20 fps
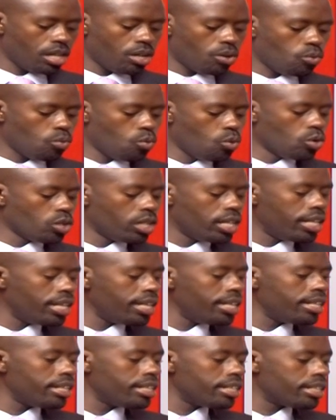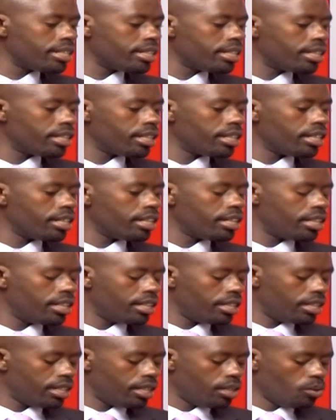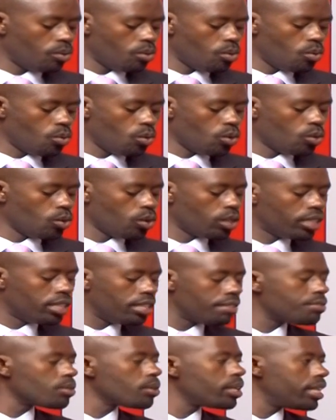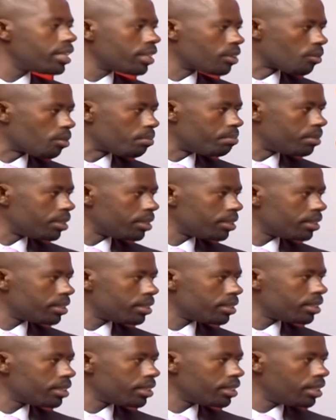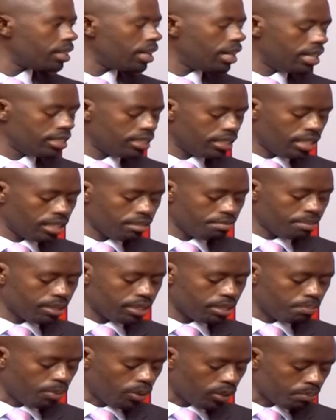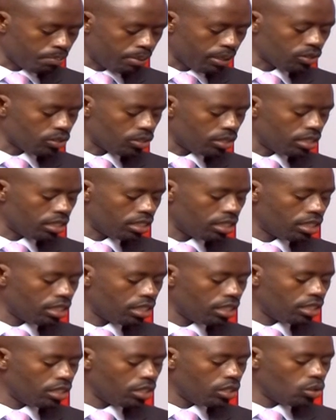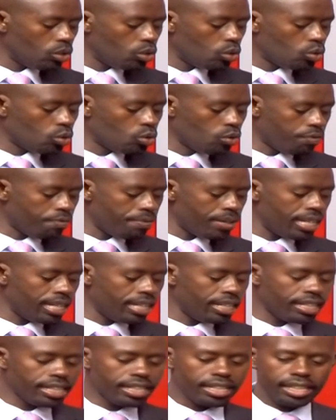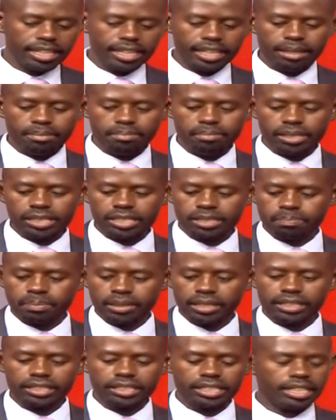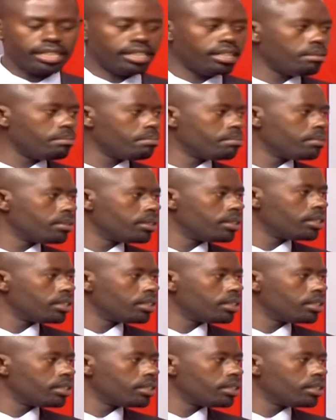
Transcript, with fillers: would lend, would, would give you legroom as a government spokesperson to find a misspelled name